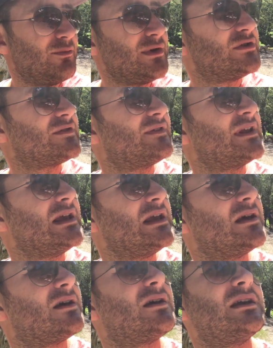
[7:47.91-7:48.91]

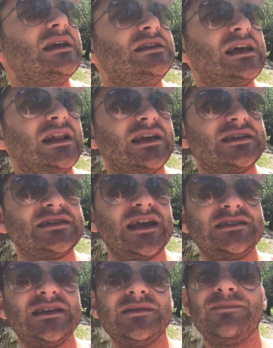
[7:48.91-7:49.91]
beautifully idyllic
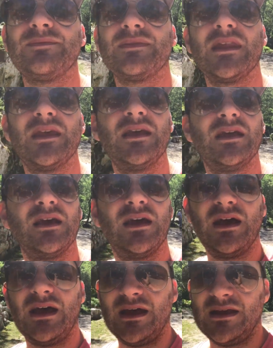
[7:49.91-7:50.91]
setting.
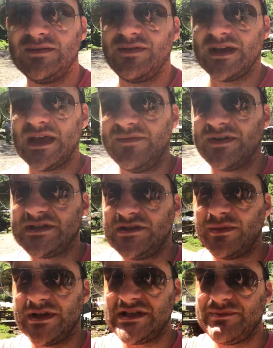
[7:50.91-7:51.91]
And if I
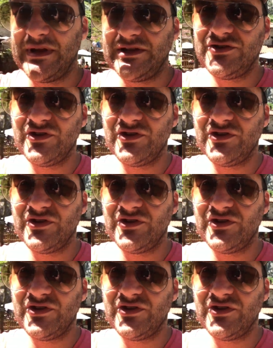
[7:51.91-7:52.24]
do my spin